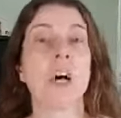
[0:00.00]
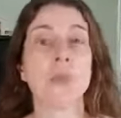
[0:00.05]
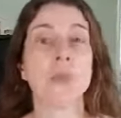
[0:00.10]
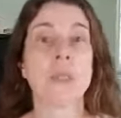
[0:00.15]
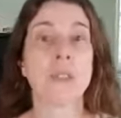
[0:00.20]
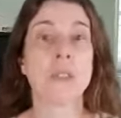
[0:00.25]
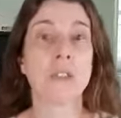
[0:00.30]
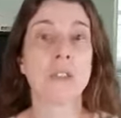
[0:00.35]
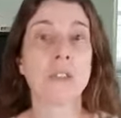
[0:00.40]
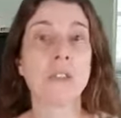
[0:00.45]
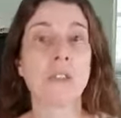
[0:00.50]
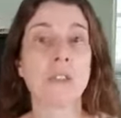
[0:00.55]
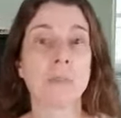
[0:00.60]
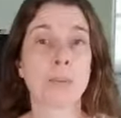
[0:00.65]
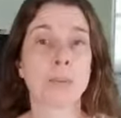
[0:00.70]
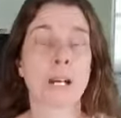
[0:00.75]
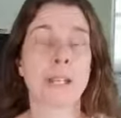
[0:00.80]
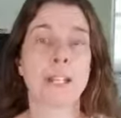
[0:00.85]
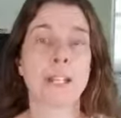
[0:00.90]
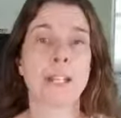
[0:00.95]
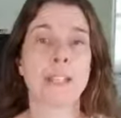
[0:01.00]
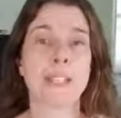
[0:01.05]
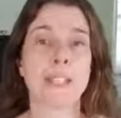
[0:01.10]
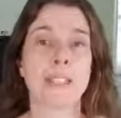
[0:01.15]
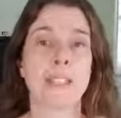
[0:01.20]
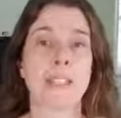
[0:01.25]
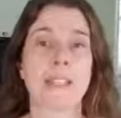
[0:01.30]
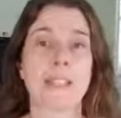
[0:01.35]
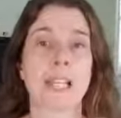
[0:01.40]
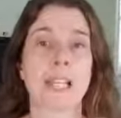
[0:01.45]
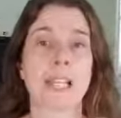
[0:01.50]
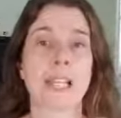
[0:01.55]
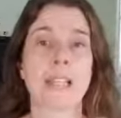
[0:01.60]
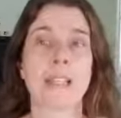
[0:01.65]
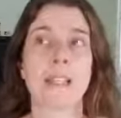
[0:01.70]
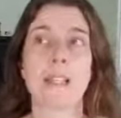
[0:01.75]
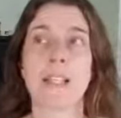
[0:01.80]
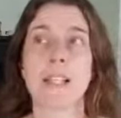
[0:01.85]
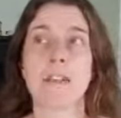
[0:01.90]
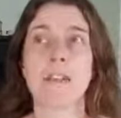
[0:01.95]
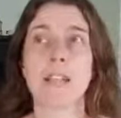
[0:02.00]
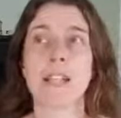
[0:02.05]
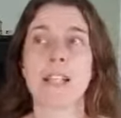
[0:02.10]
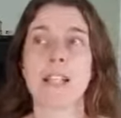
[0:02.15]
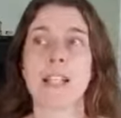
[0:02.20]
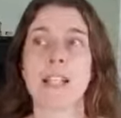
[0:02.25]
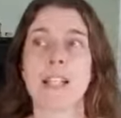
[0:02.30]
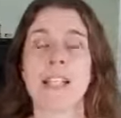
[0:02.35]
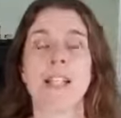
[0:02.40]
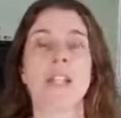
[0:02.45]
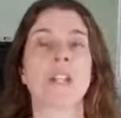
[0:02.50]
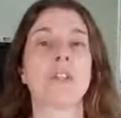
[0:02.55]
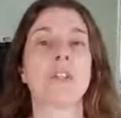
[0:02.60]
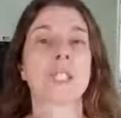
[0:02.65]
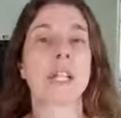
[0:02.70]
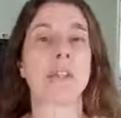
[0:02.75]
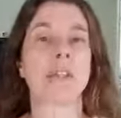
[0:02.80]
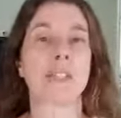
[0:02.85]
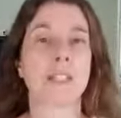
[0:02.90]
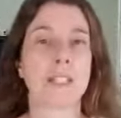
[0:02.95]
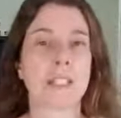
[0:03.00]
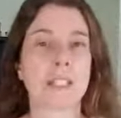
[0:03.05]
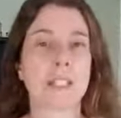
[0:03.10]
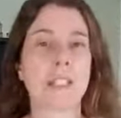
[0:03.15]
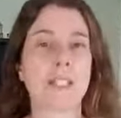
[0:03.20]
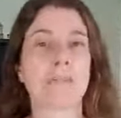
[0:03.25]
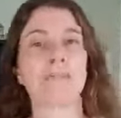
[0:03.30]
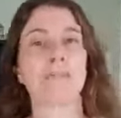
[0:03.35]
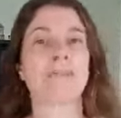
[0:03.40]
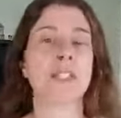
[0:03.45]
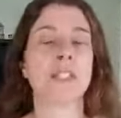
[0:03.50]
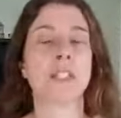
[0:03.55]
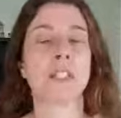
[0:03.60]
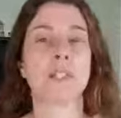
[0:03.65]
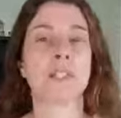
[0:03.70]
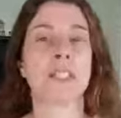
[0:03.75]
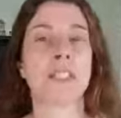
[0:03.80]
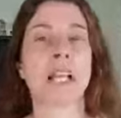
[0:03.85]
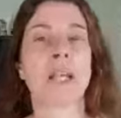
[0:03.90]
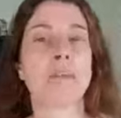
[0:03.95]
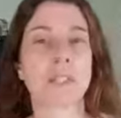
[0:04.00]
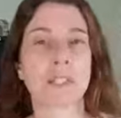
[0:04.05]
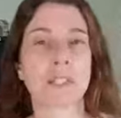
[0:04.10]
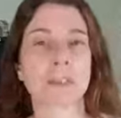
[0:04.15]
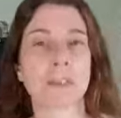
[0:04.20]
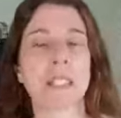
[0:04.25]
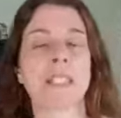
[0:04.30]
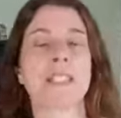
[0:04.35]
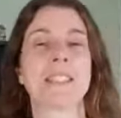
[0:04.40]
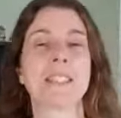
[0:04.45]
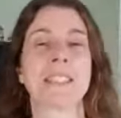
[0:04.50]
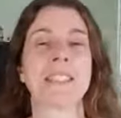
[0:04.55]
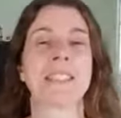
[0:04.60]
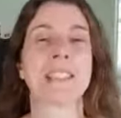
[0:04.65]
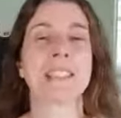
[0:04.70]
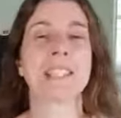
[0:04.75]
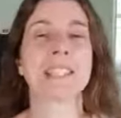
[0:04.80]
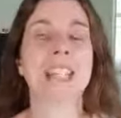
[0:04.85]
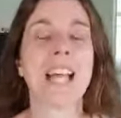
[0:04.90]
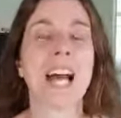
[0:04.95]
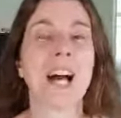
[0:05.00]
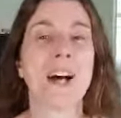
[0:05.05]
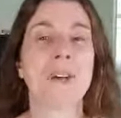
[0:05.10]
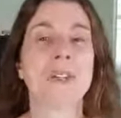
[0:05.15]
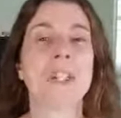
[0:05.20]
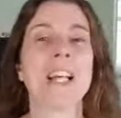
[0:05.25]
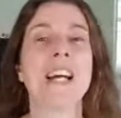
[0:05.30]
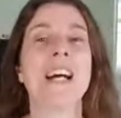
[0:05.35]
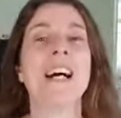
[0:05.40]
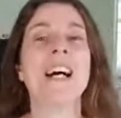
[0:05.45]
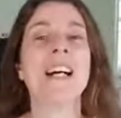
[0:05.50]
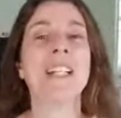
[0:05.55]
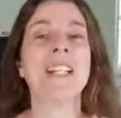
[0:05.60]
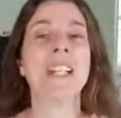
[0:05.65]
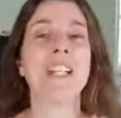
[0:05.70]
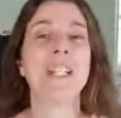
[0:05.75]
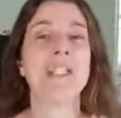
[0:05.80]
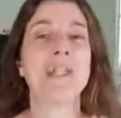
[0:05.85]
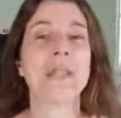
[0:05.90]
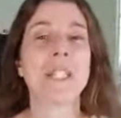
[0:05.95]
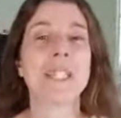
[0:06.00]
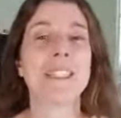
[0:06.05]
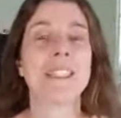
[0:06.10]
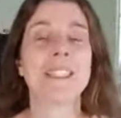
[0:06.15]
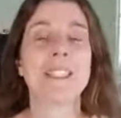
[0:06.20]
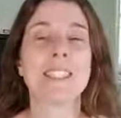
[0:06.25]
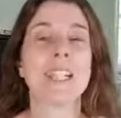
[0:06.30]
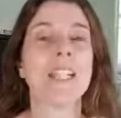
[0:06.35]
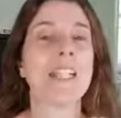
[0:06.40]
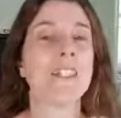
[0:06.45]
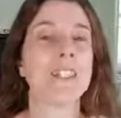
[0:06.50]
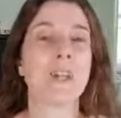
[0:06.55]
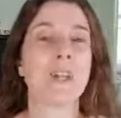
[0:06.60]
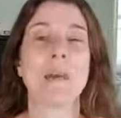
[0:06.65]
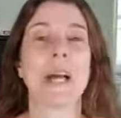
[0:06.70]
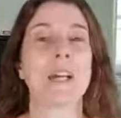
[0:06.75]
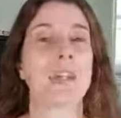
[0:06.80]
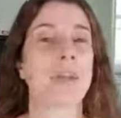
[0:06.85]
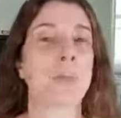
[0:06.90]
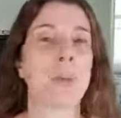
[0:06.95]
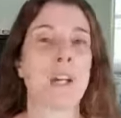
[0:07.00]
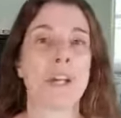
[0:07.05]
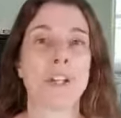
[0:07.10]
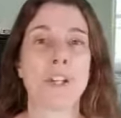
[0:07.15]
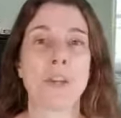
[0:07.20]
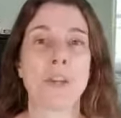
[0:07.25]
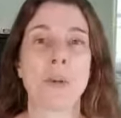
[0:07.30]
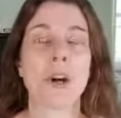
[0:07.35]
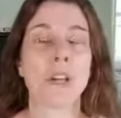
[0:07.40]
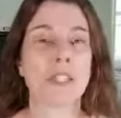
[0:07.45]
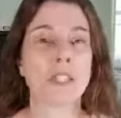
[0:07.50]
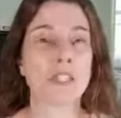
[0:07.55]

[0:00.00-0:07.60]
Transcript: With Google products, since everything kind of goes out into the cyberspace, into the cloud, then you can see it no matter where you are.